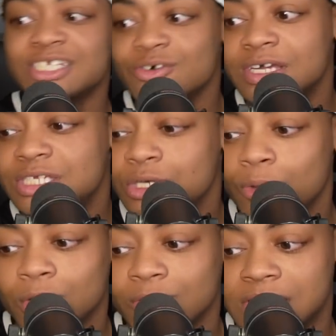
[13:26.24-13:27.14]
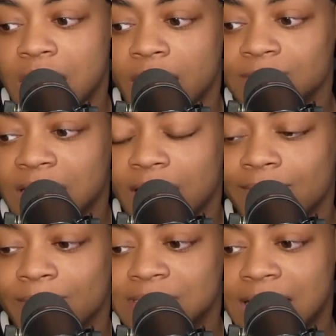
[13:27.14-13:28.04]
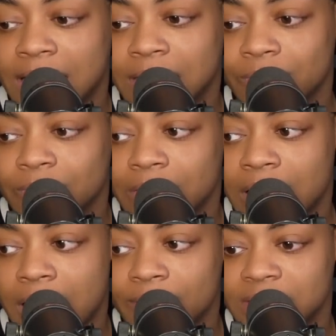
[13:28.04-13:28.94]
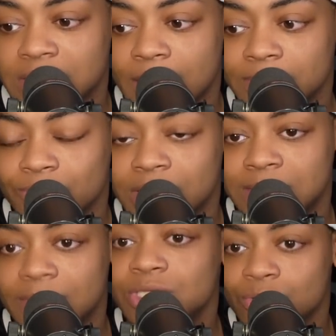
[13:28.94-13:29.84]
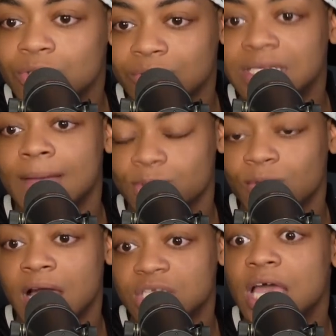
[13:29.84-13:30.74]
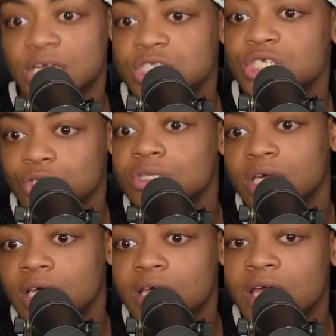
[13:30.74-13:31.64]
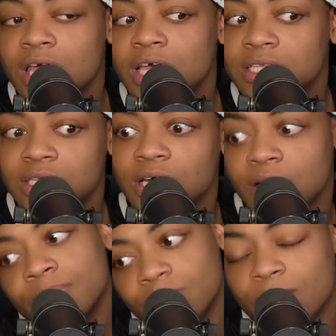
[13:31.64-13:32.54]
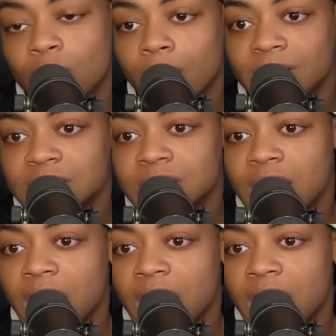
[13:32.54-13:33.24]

do it two or three times. I can't remember exactly how many times it was, but two or three times we got to actually do the the performance.